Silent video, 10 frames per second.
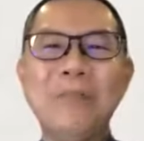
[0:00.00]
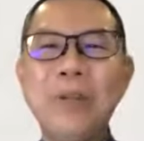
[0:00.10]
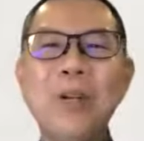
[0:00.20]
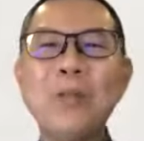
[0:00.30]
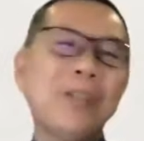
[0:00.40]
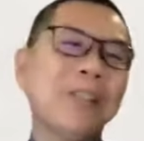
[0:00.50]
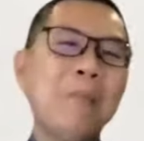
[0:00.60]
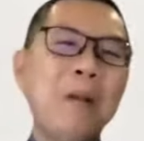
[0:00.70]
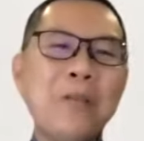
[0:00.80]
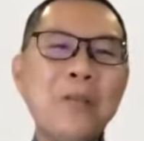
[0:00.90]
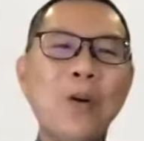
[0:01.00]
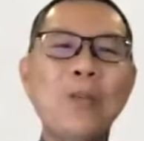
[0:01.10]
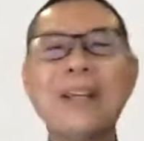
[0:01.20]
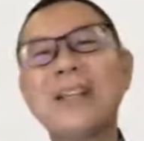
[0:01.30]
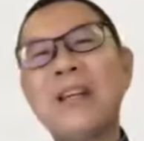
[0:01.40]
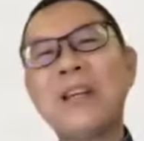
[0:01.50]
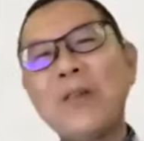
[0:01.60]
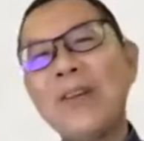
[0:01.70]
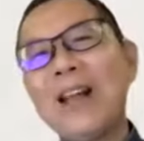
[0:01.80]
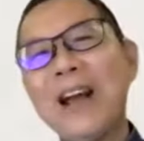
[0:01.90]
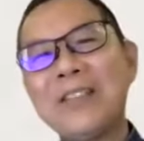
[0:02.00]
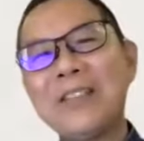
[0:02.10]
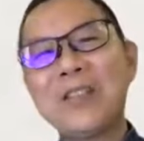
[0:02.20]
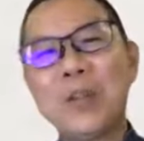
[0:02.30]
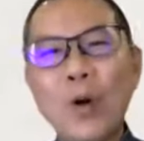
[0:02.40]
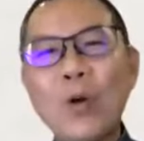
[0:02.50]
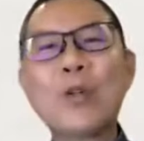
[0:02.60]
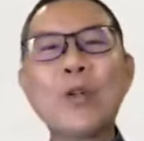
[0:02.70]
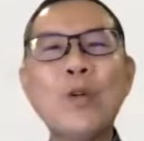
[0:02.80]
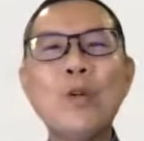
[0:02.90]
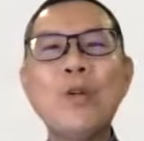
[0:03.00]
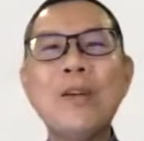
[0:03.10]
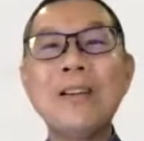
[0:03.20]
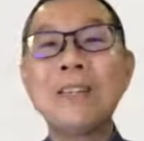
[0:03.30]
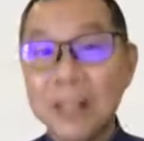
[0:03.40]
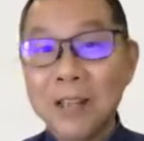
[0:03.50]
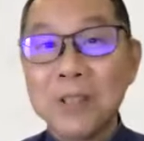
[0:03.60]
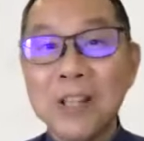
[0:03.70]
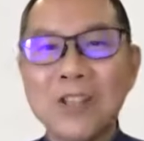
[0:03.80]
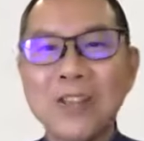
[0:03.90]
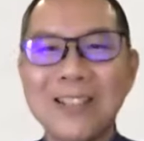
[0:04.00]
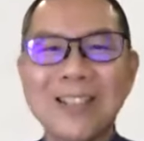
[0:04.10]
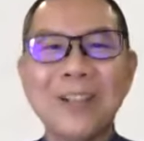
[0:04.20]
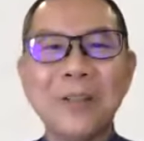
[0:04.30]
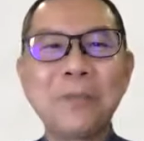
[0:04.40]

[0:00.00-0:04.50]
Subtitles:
because we somehow know that the Israelites go through circumcision, isn't it?